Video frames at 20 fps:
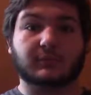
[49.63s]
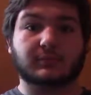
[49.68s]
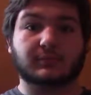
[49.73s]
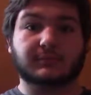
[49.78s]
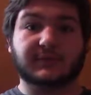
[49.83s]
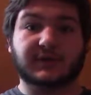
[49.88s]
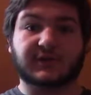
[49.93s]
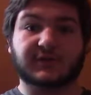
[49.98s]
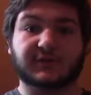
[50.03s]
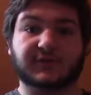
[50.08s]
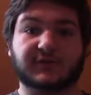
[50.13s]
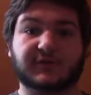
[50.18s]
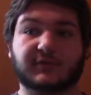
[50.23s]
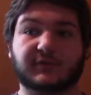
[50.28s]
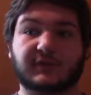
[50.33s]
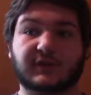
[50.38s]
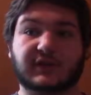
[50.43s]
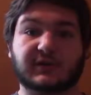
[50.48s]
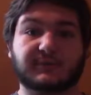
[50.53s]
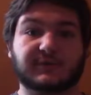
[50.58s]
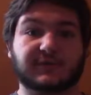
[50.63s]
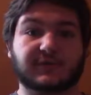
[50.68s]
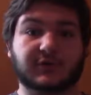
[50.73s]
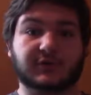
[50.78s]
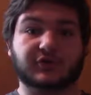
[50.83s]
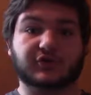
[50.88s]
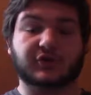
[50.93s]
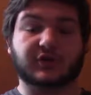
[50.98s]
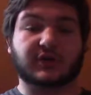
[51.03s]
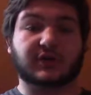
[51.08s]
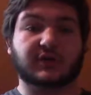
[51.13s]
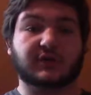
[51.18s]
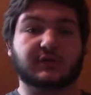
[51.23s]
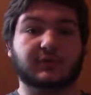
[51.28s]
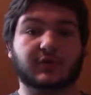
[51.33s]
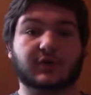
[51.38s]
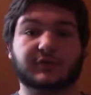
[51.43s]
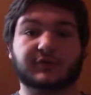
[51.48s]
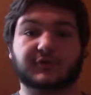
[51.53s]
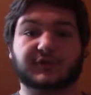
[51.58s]
because they can be very tricky
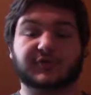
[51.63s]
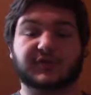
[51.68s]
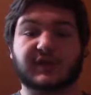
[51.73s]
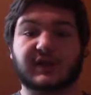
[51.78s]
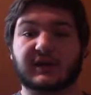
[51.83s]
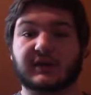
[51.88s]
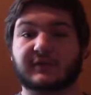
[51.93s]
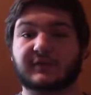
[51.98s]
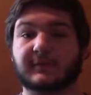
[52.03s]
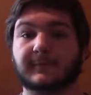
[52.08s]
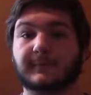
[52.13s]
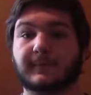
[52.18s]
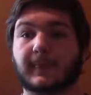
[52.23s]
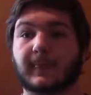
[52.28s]
to understand